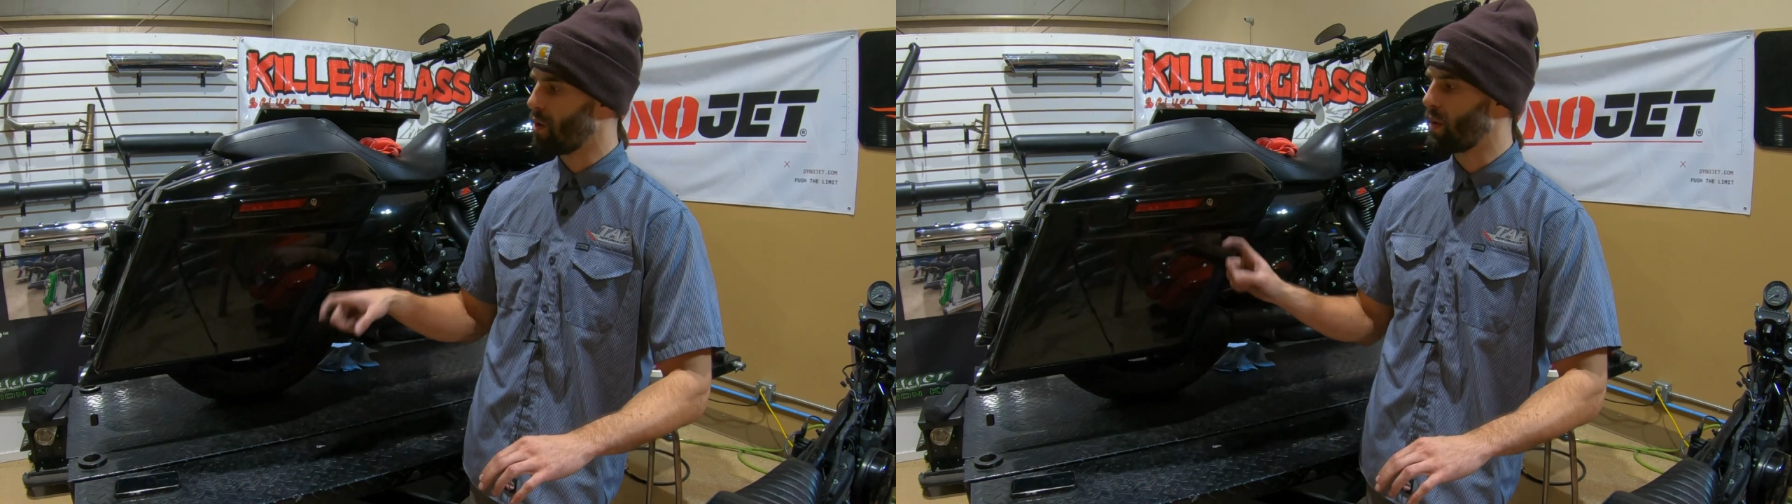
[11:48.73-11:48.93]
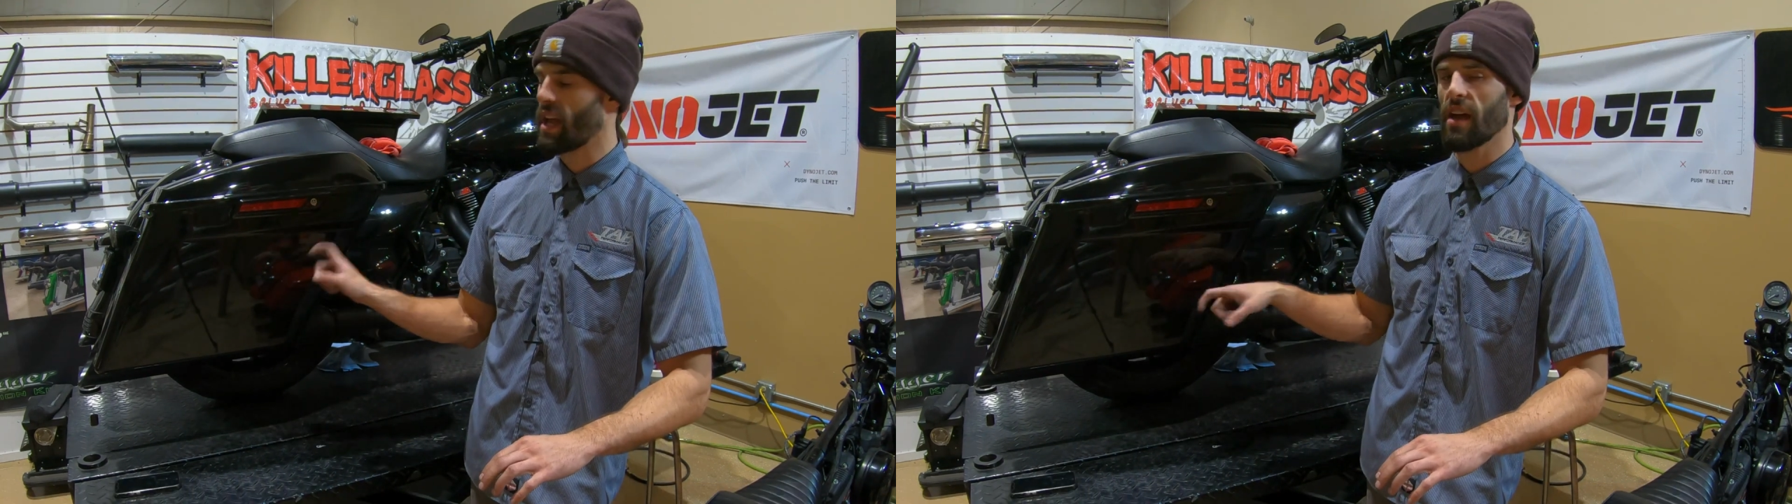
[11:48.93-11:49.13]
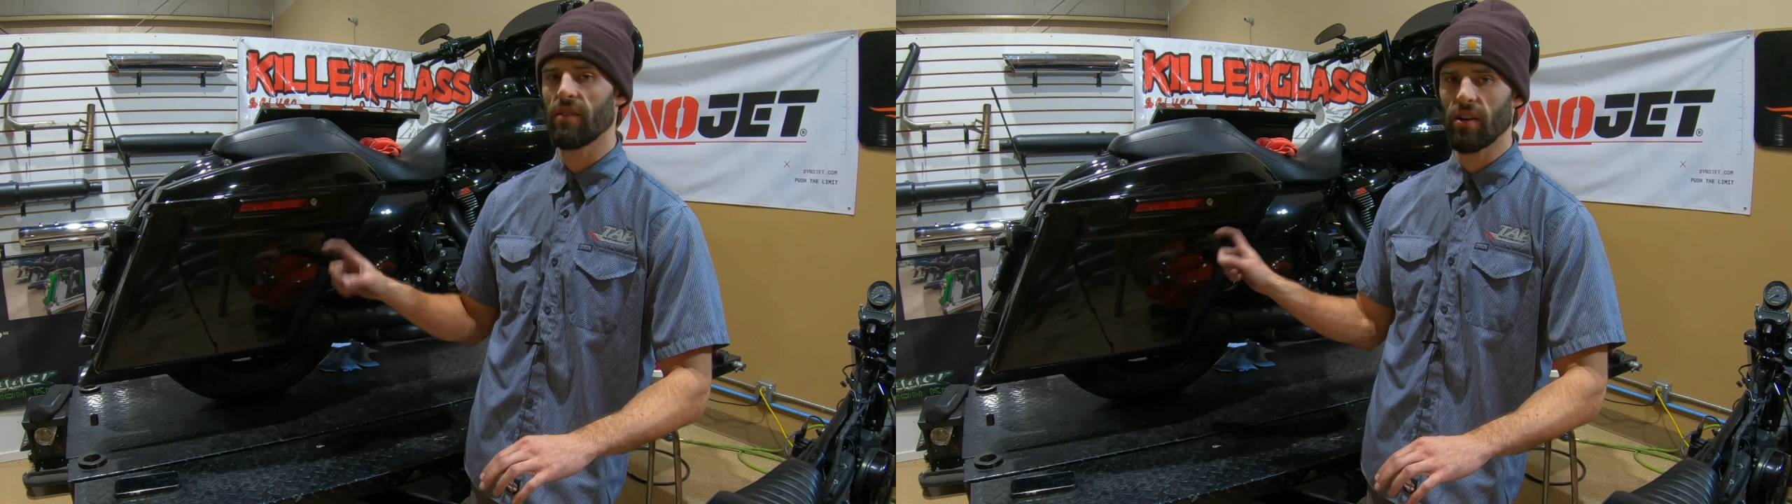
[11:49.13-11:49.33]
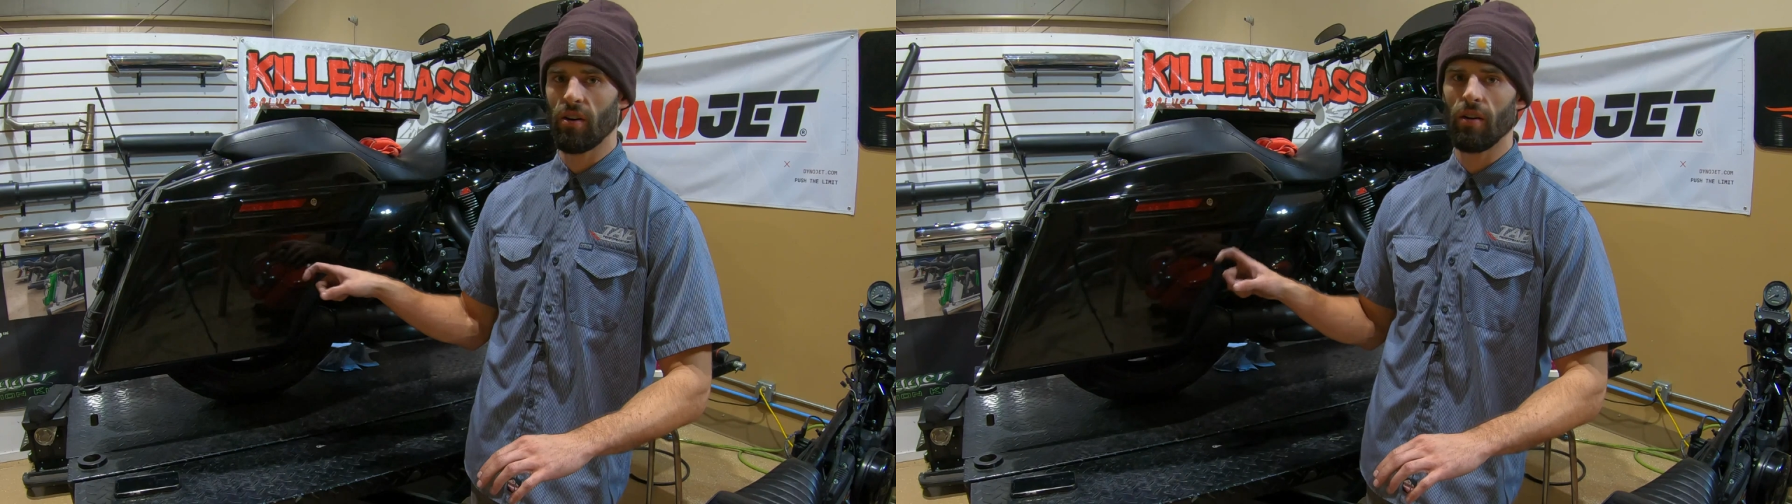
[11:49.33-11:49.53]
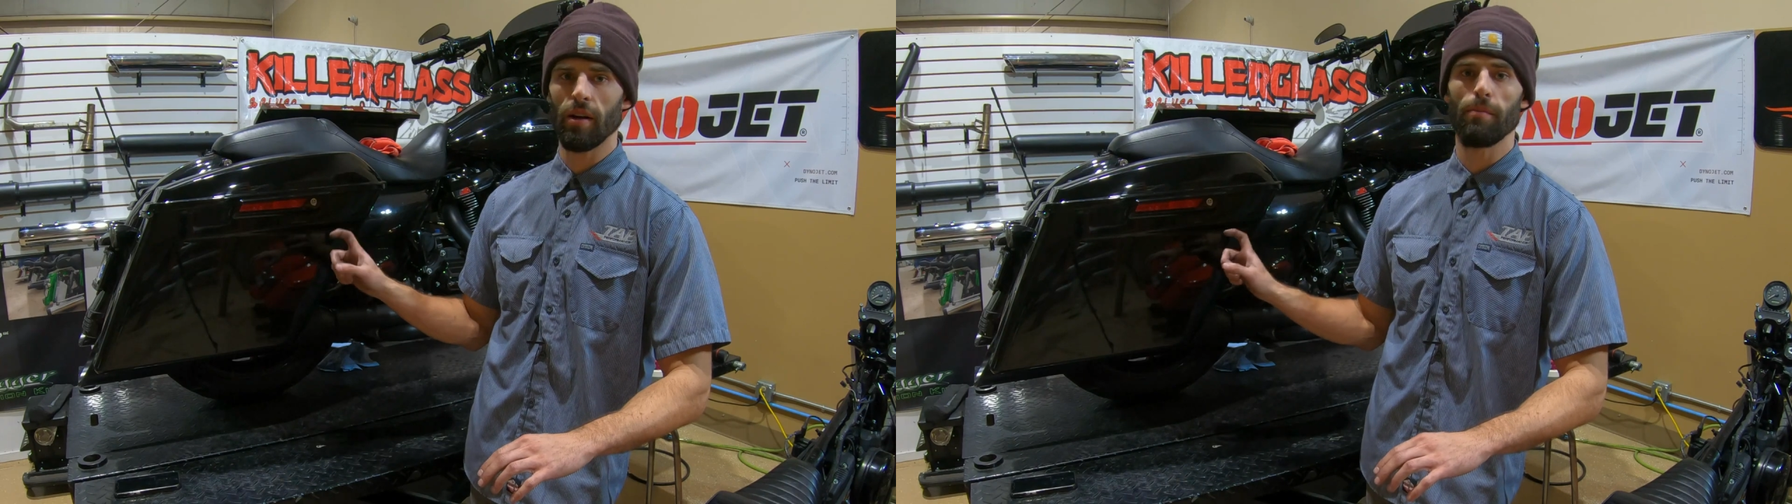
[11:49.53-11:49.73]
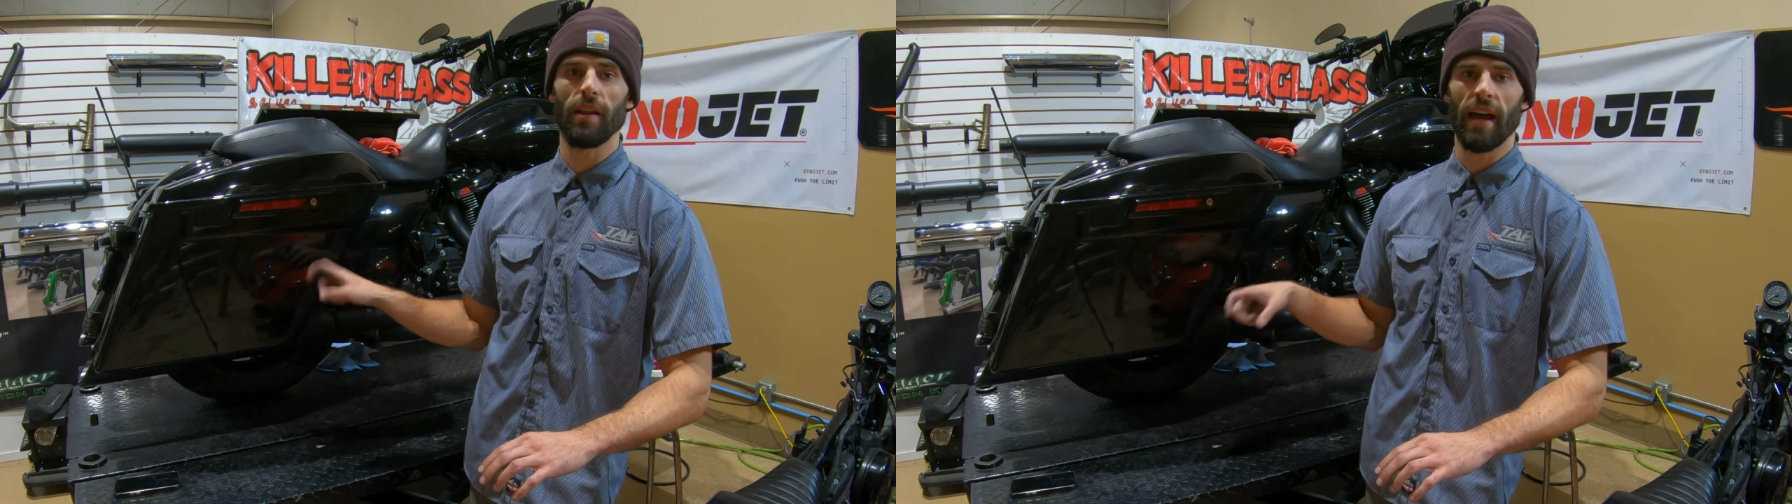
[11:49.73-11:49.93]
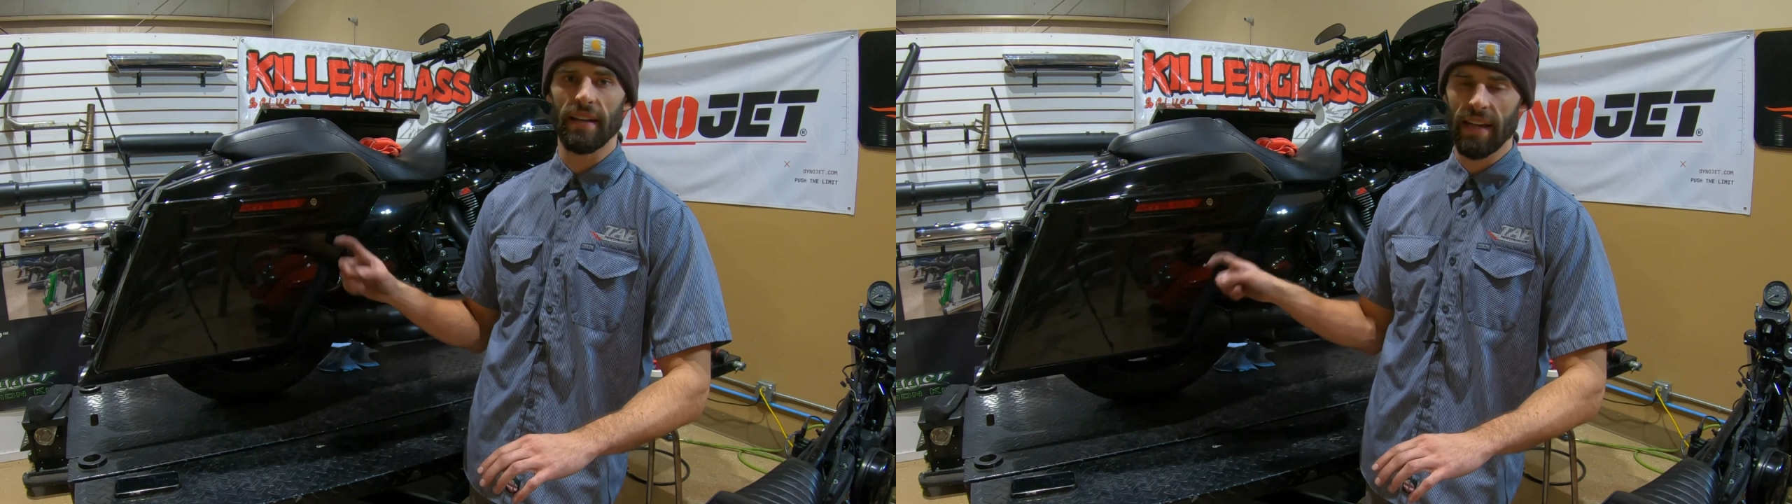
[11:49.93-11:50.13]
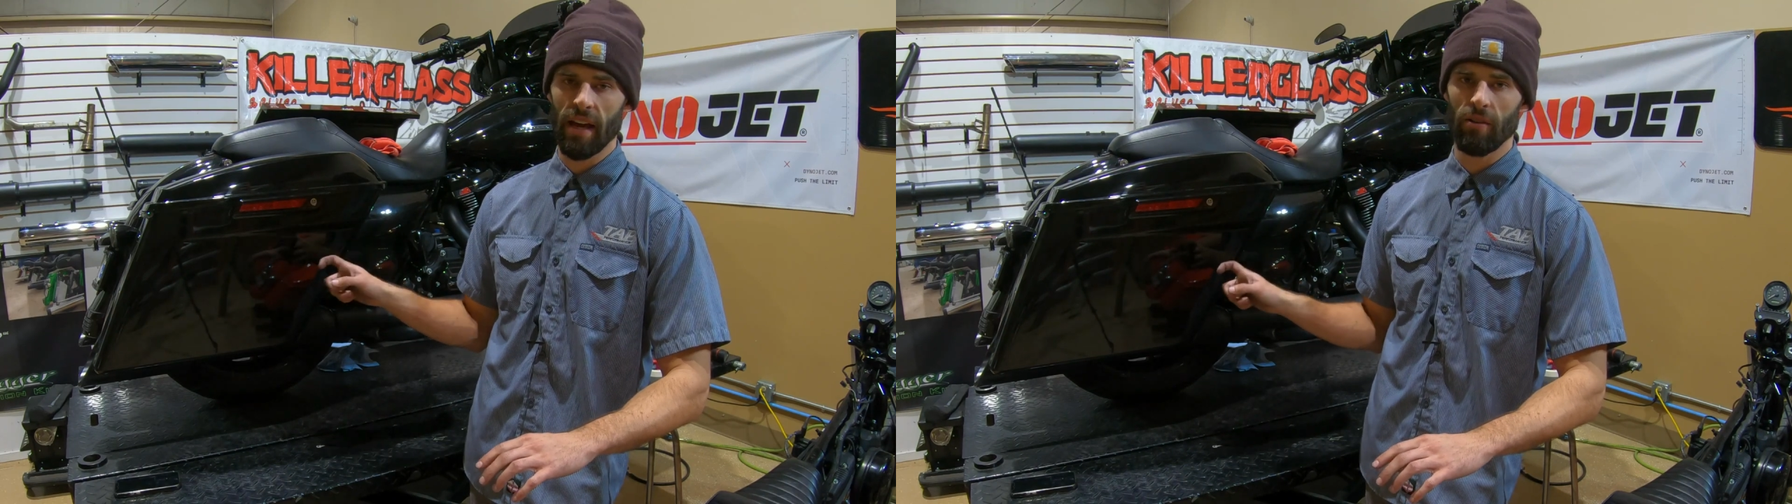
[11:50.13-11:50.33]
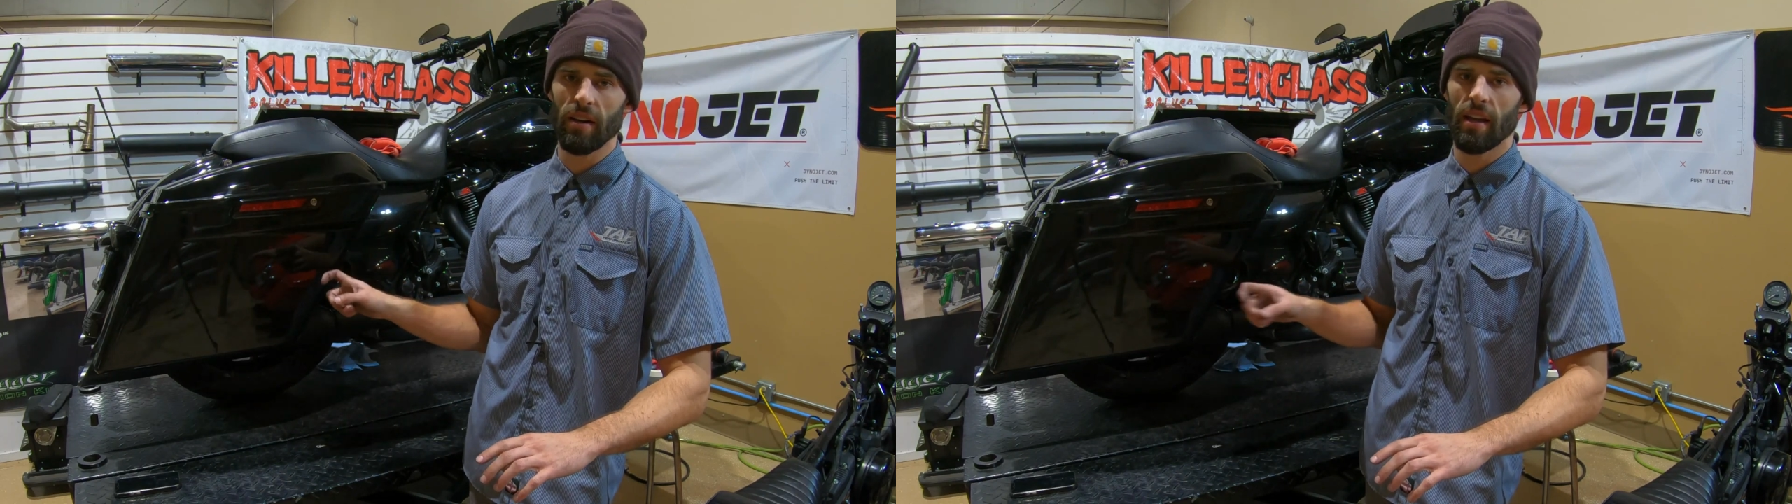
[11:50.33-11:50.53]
we have it all blacked out